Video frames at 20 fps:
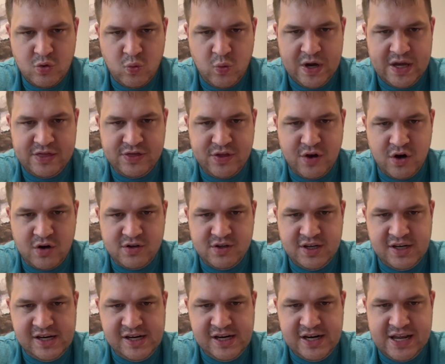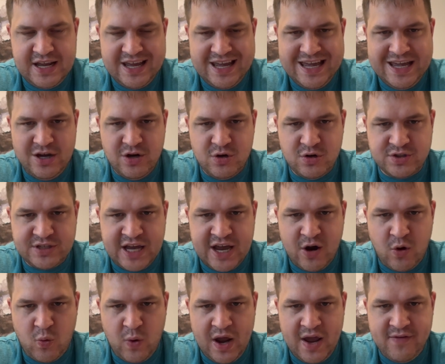Week 13, Eagles
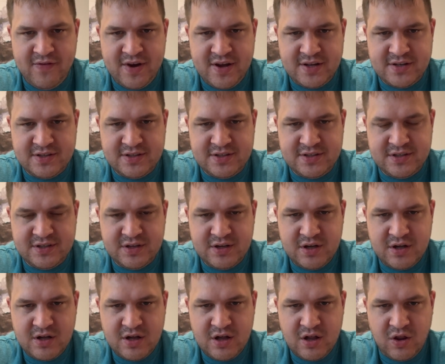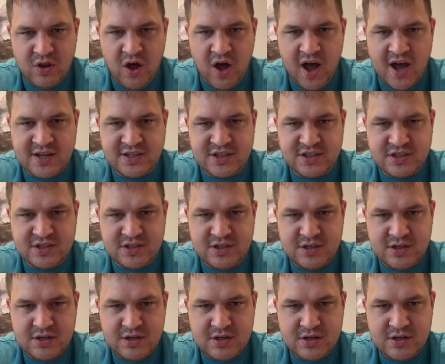at Ravens, lost.